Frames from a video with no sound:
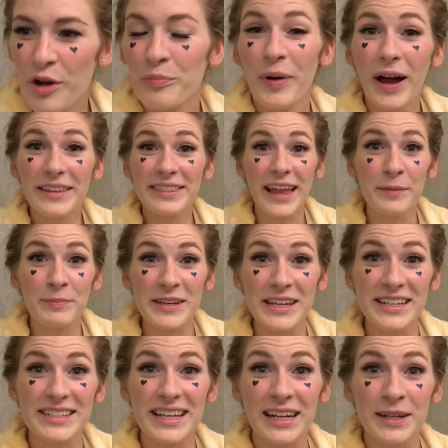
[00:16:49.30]
But that
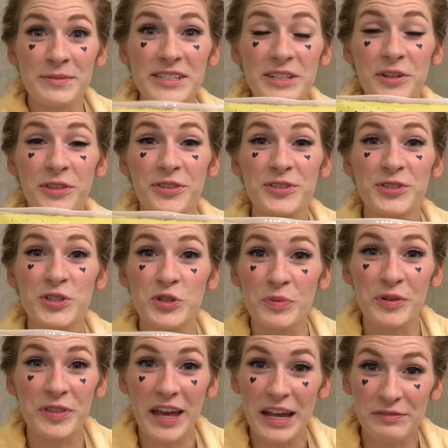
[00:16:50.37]
being said, I'm still
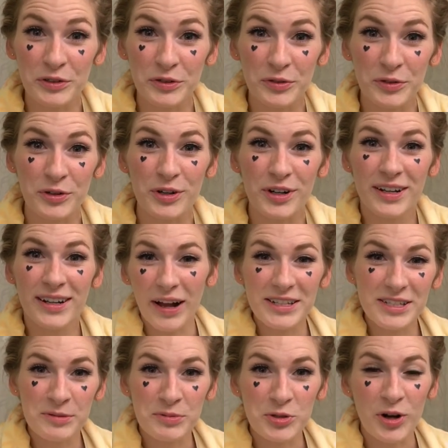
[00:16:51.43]
super thankful for you guys
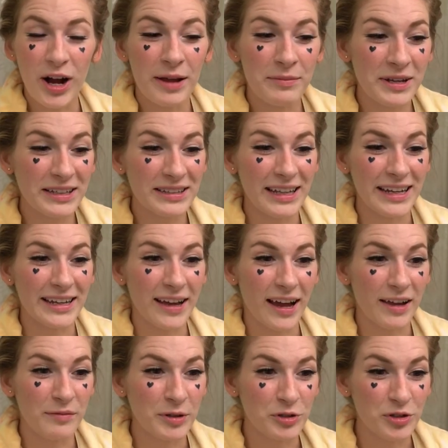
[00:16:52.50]
subscribing. Like,
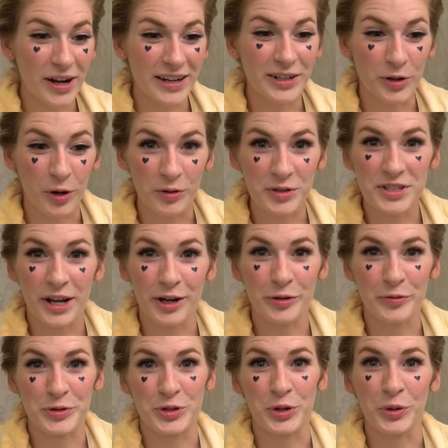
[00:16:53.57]
I've been trying to grow this channel
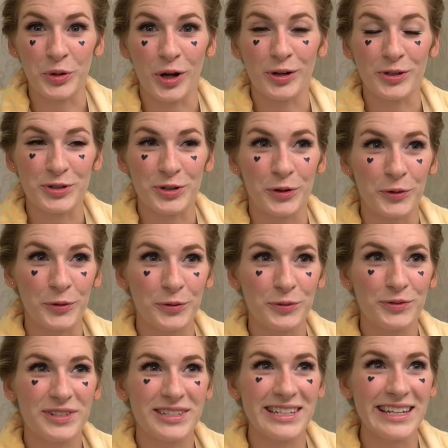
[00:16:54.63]
for so long, so
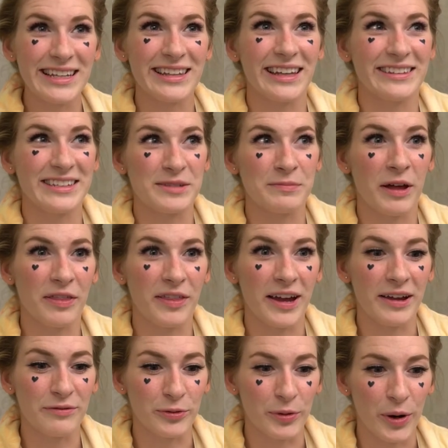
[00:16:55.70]
seeing that this month
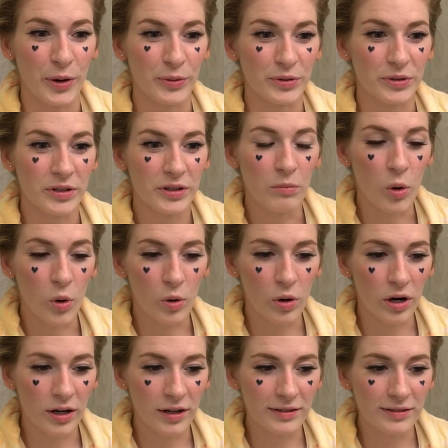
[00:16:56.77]
I've grown
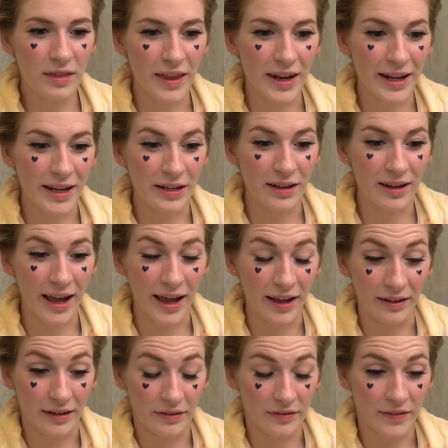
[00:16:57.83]
more than I
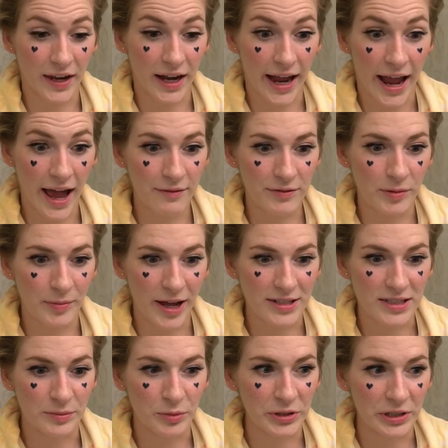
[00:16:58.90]
have in the
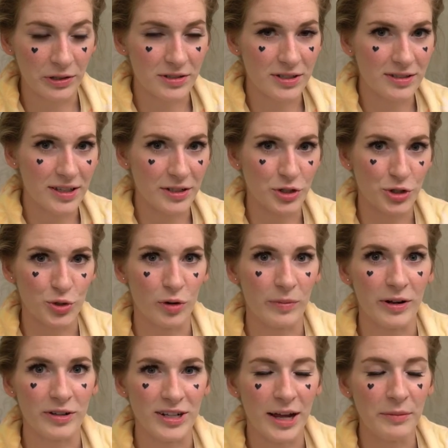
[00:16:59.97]
past couple of years in such a short
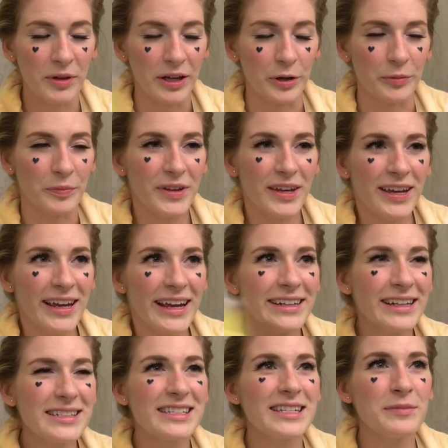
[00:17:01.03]
amount of time, it
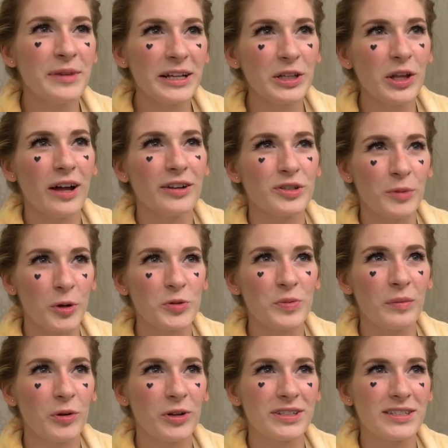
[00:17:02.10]
doesn't seem like a lot to most
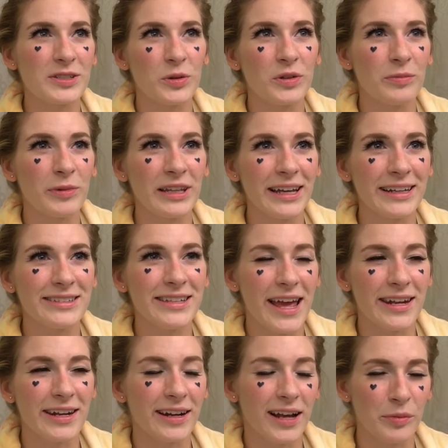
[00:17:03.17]
people because it's only been like
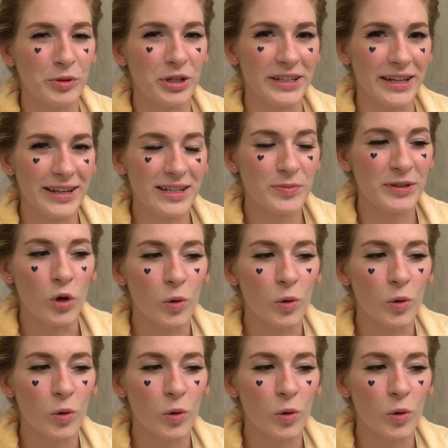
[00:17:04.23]
10 in a couple of days, but